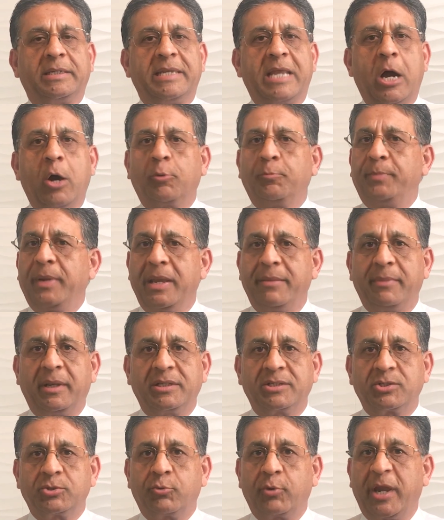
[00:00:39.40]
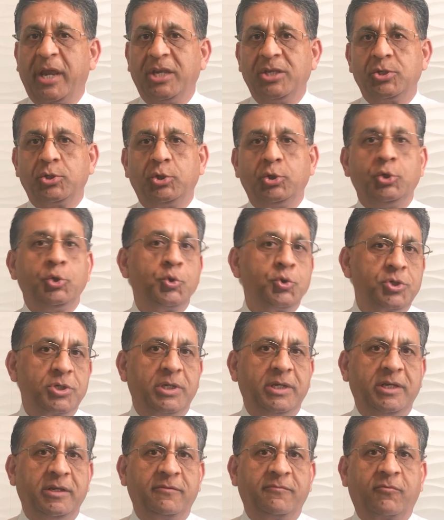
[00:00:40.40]
Down payments range
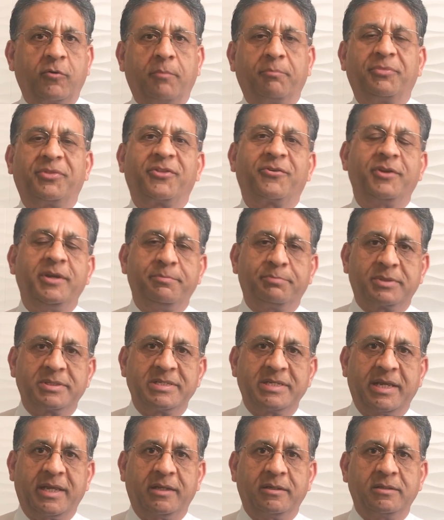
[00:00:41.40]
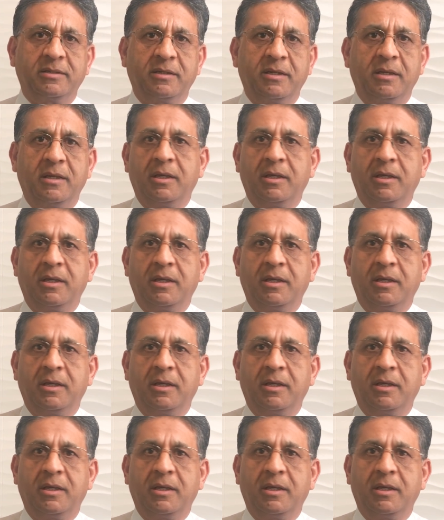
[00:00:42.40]
usually from three percent